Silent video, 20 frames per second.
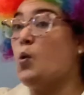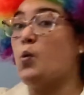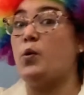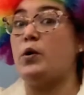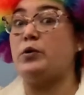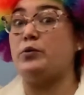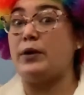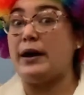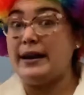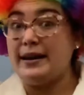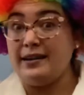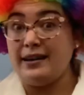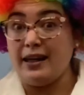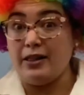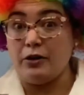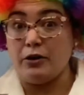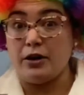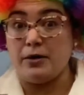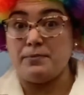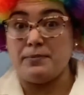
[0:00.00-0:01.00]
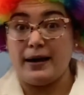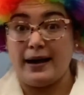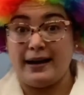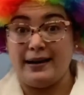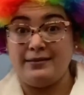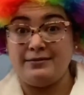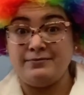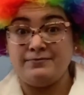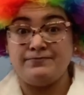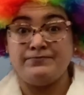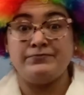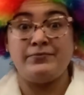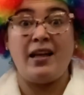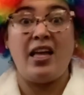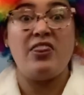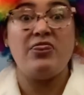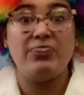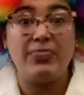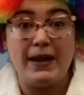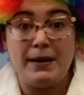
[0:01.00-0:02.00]
when red and yellow combine,
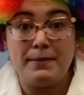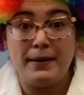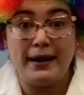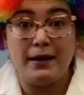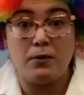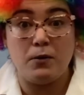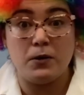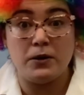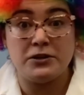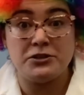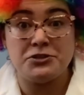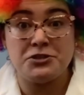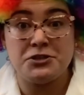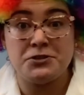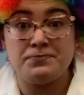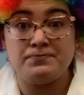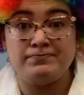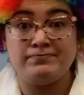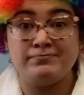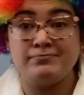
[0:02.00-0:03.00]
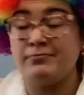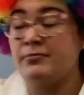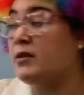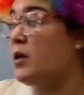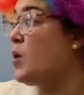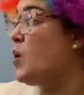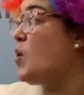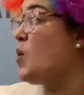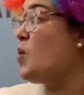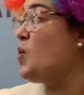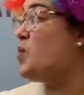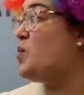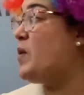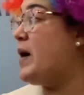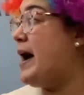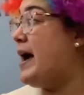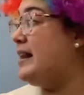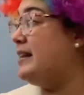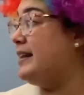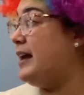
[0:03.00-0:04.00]
they make orange.
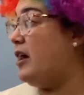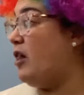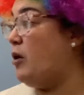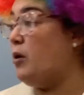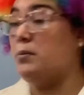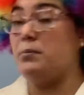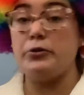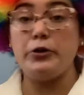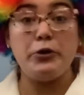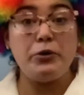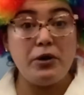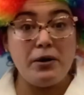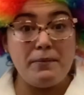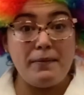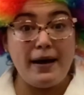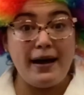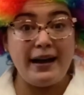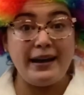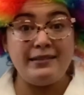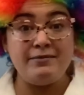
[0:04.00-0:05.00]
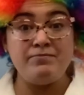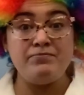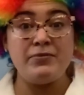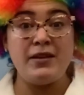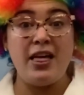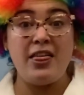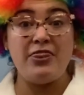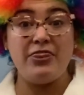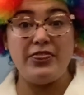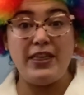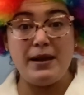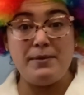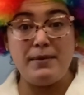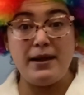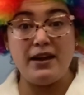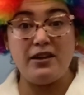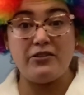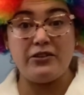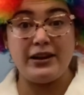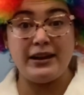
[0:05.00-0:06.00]
When yellow and blue combine, they
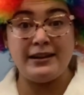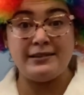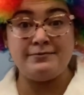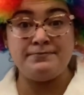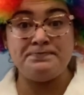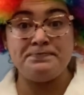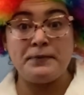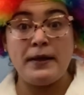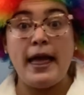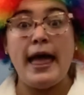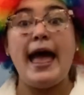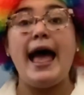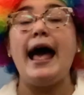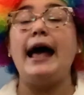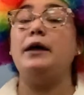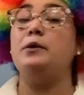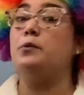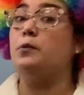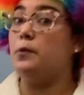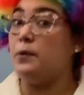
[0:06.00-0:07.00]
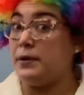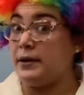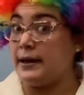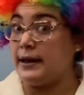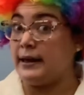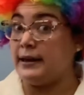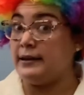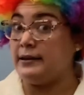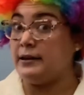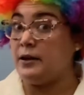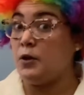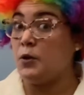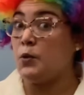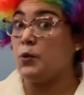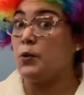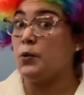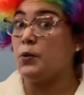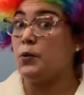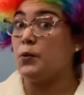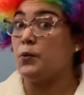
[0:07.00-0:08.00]
make green. And
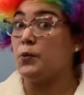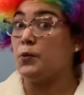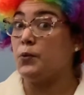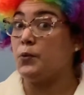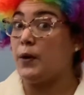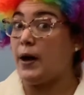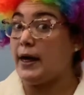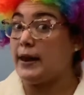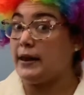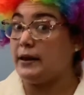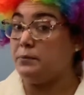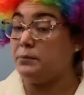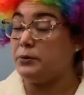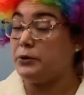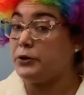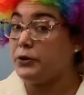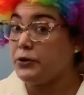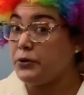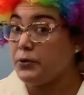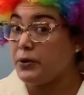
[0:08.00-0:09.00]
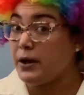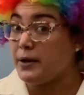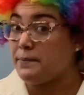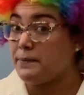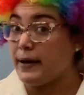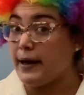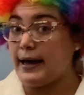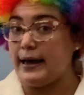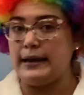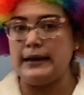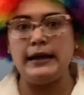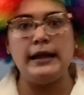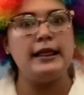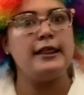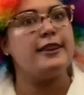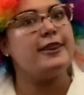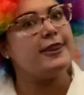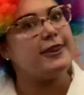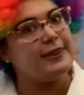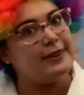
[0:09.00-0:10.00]
when red and blue combine,
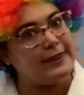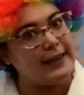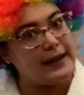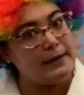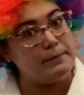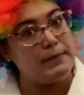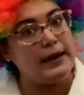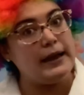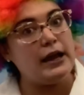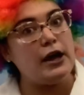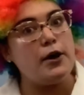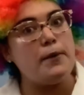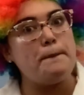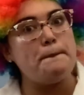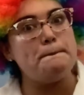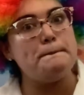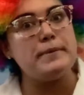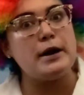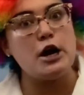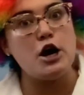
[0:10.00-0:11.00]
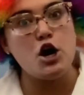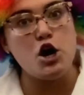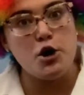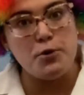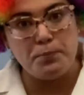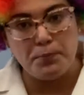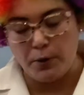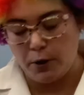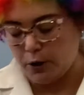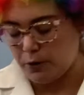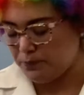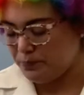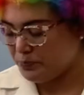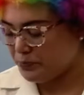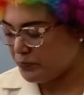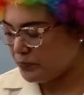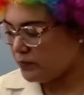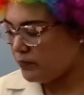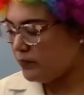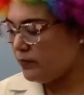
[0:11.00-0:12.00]
they make purple.
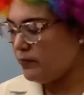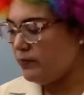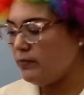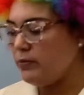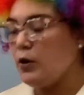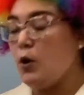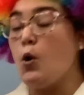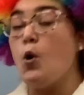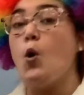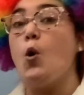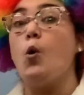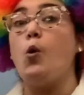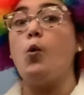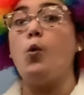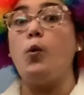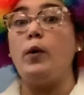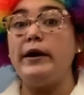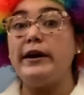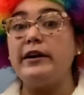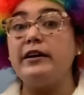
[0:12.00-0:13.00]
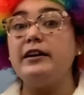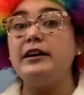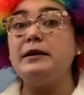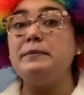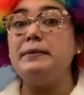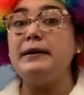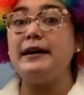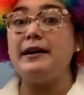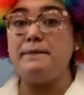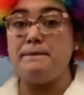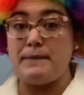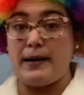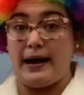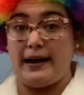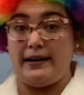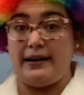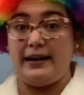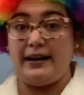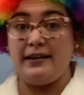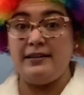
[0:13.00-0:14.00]
We are gonna be
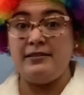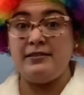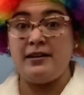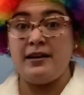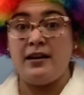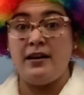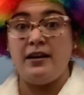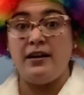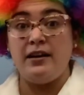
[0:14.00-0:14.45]
combining